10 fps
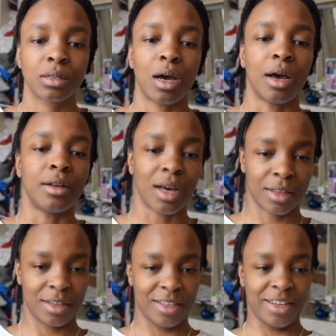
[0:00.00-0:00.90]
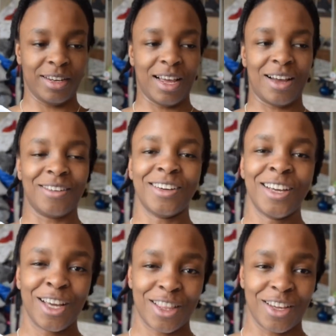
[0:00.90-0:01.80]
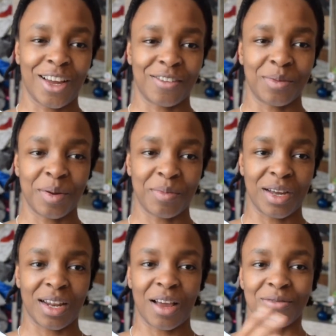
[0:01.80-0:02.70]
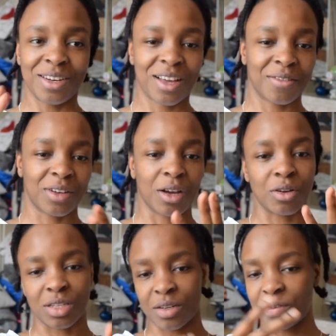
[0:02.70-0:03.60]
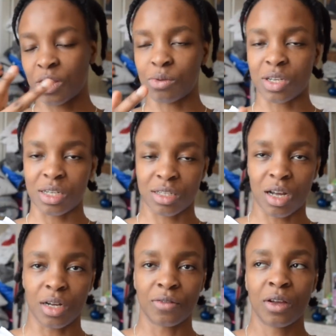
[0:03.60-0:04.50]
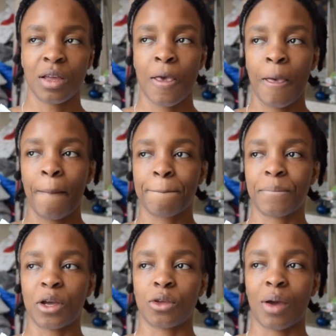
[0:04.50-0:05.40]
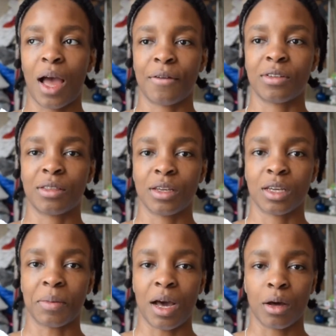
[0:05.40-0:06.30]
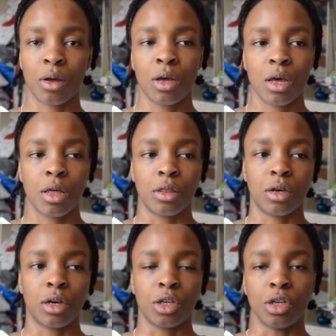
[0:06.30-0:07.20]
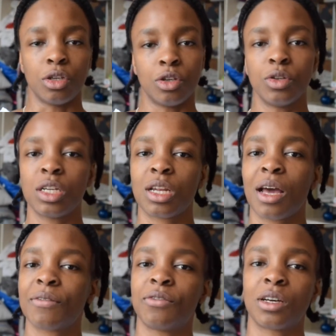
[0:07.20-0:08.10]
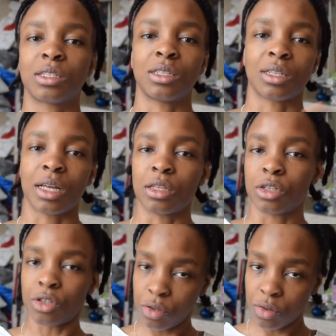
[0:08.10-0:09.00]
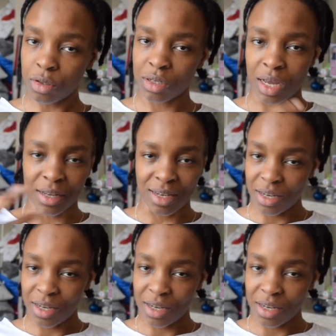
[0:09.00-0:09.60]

Another thing now that you have to bear in mind, like I've already covered like cost of living and those kind of stuff, but you have to think about the uni life versus like the student, like